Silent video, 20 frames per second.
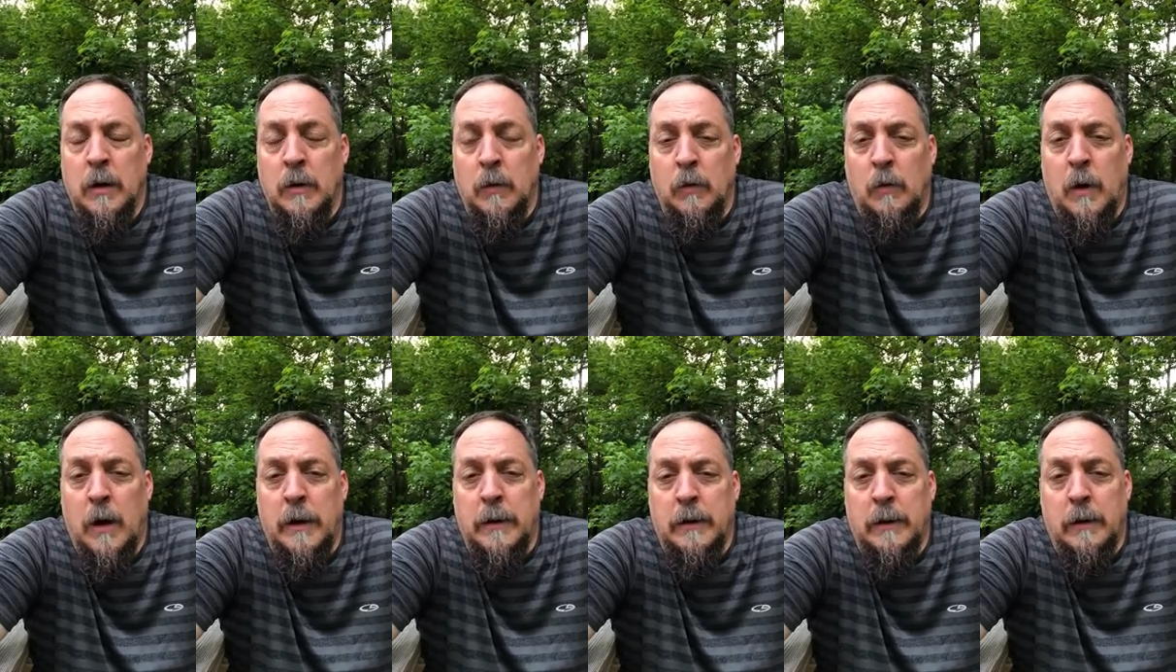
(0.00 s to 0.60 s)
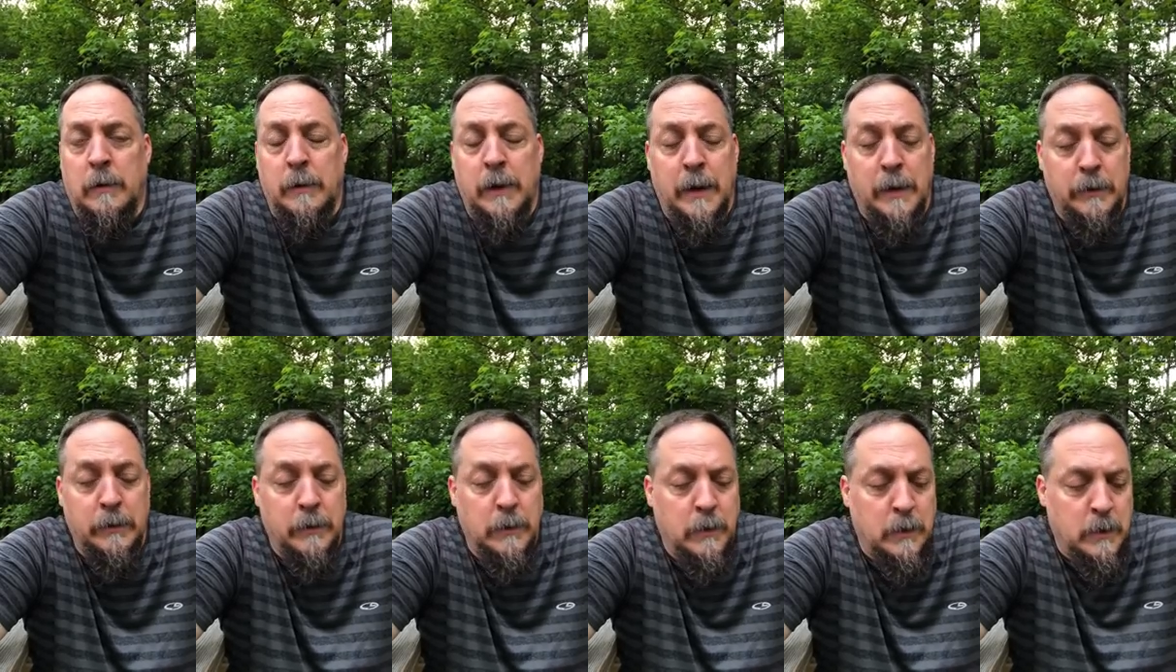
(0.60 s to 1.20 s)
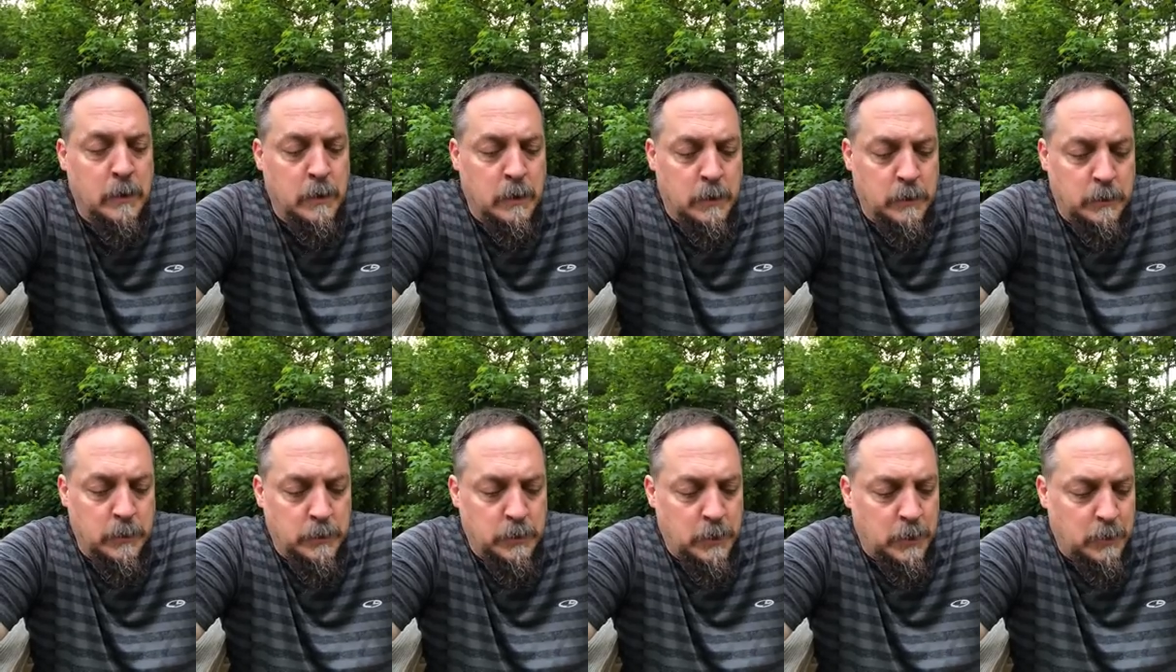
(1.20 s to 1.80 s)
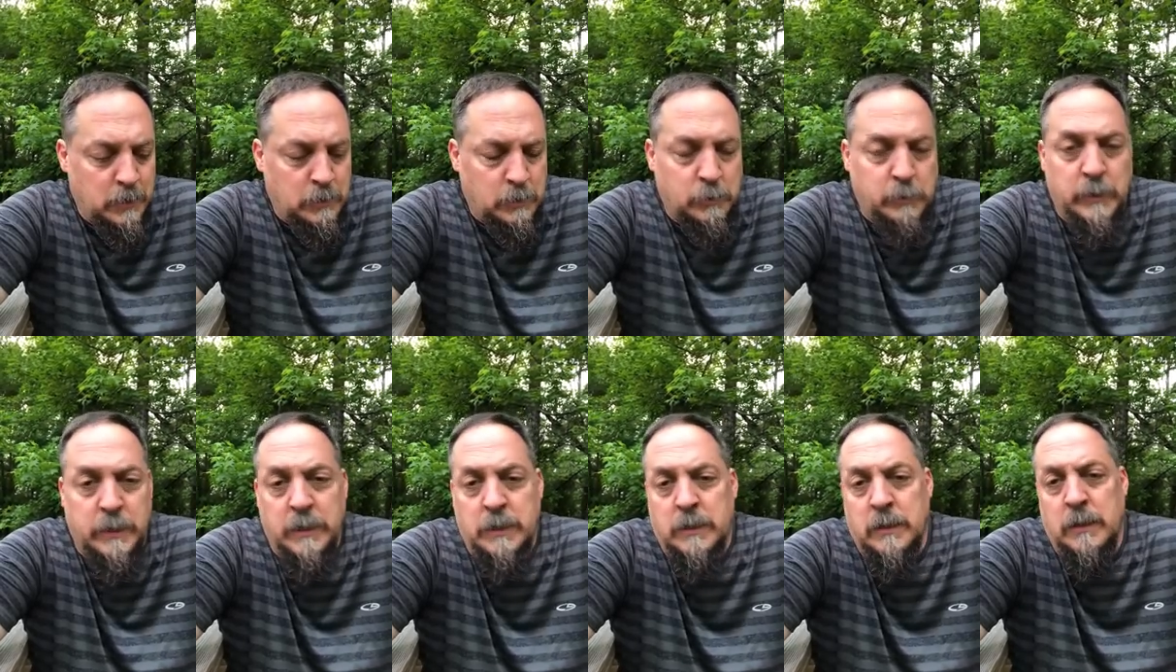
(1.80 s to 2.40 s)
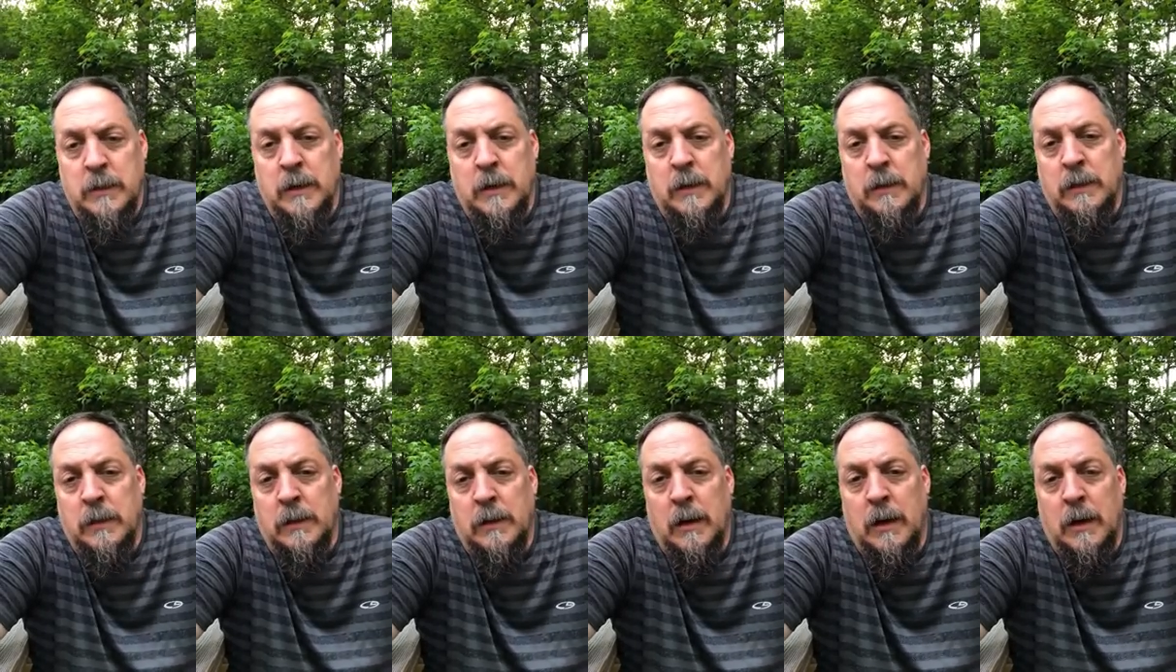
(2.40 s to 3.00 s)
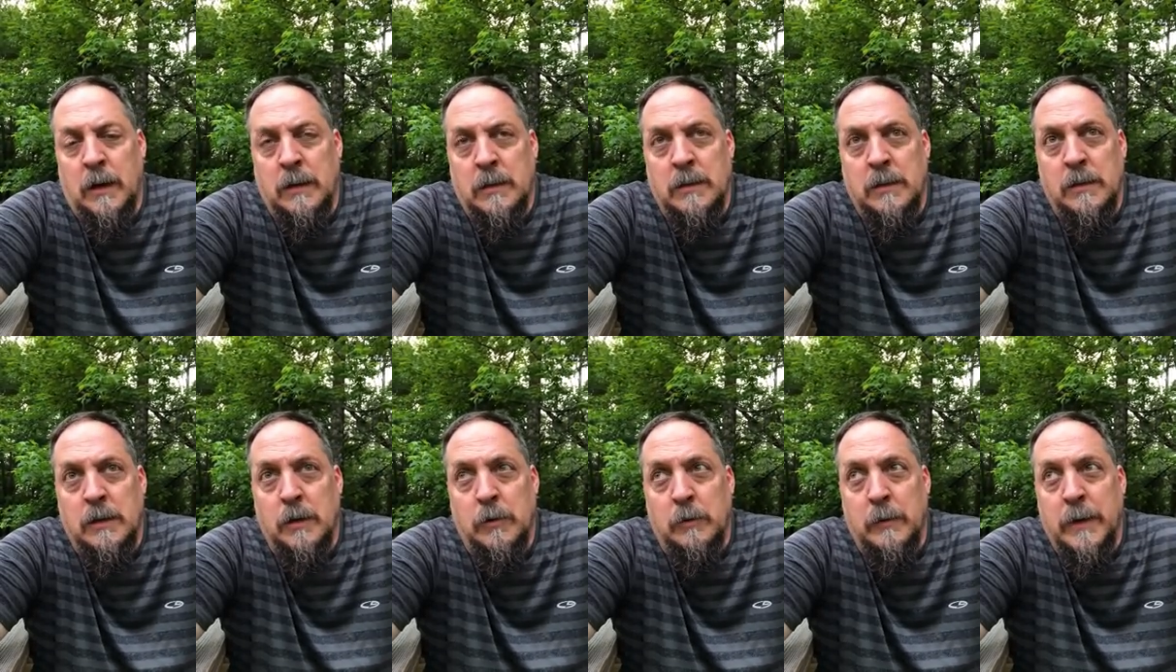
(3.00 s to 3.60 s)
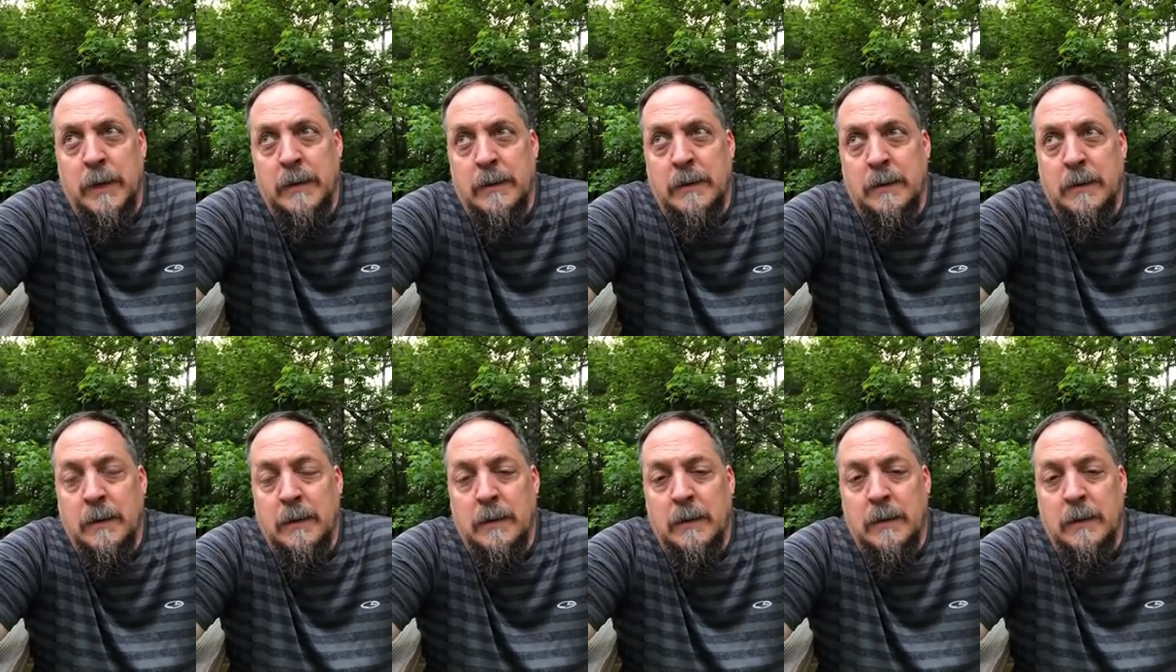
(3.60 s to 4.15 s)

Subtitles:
water around the genital region on the dogs. No wet